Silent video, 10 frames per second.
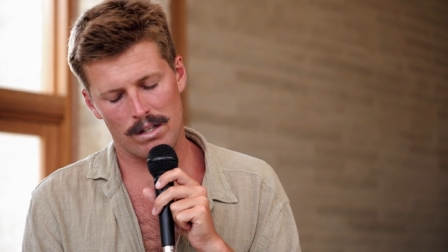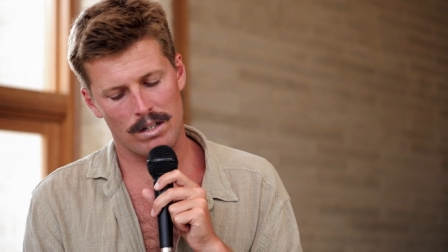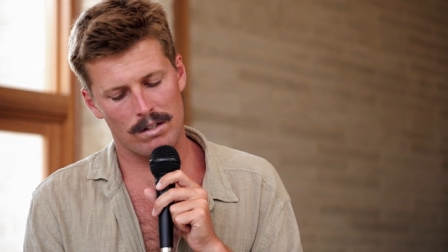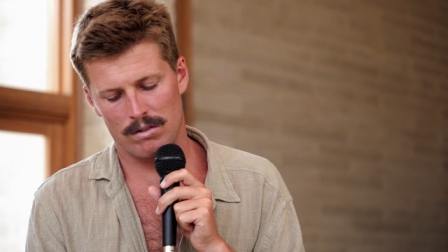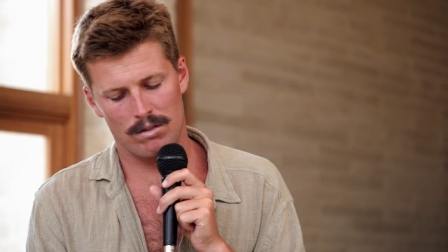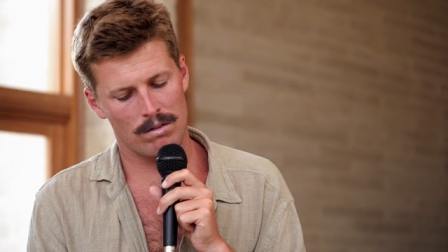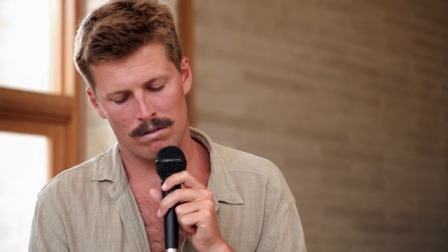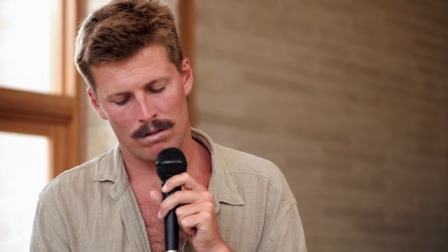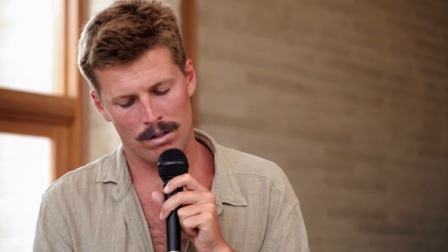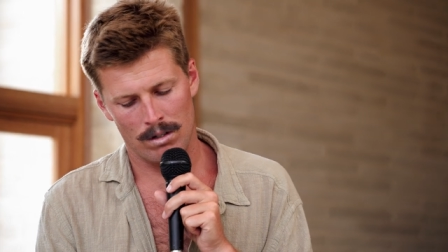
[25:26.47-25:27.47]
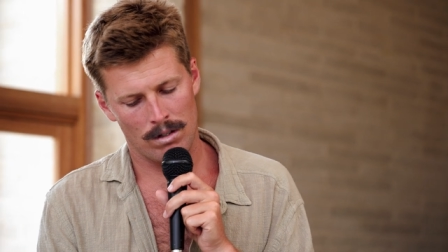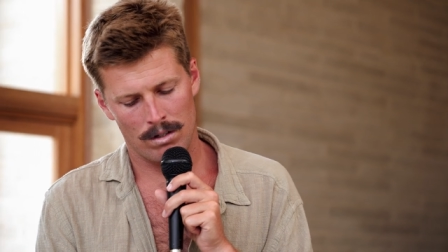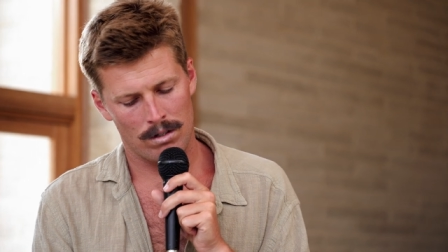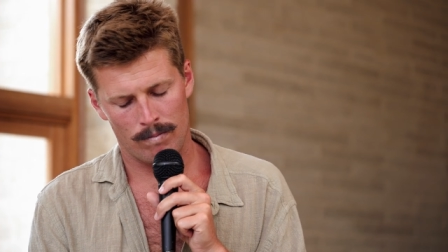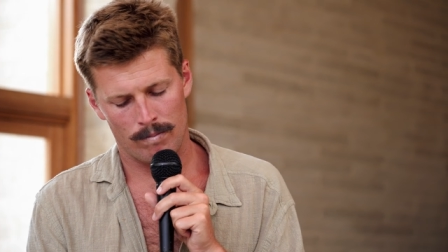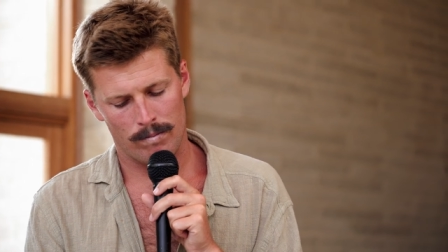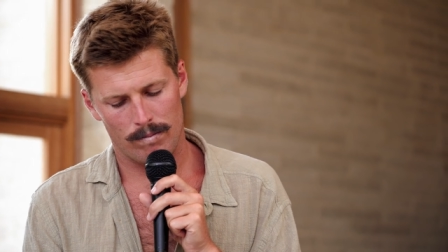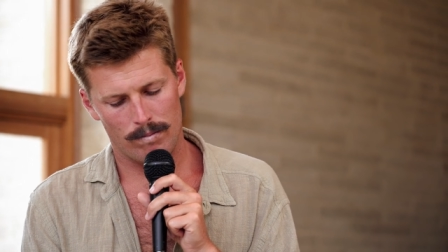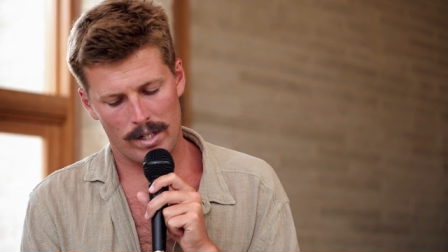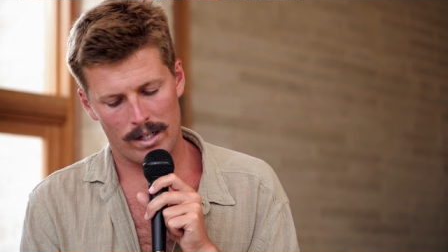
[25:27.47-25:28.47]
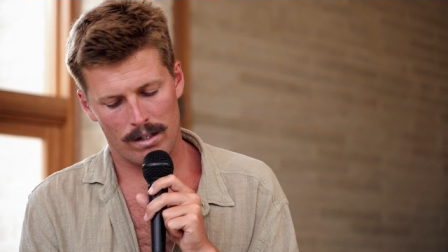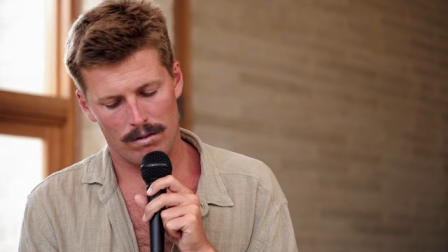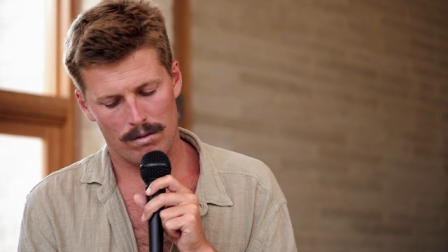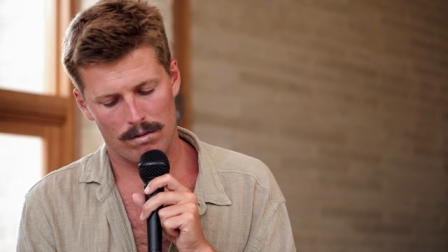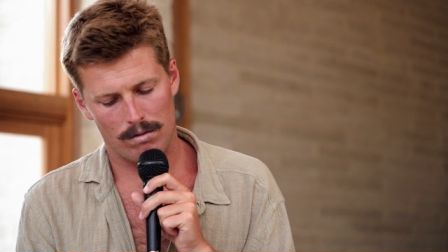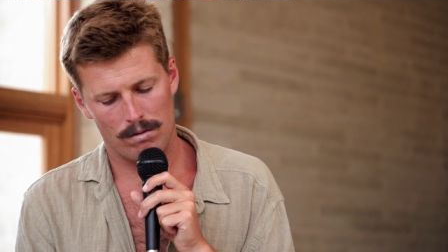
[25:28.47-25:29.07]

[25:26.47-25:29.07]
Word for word: things, and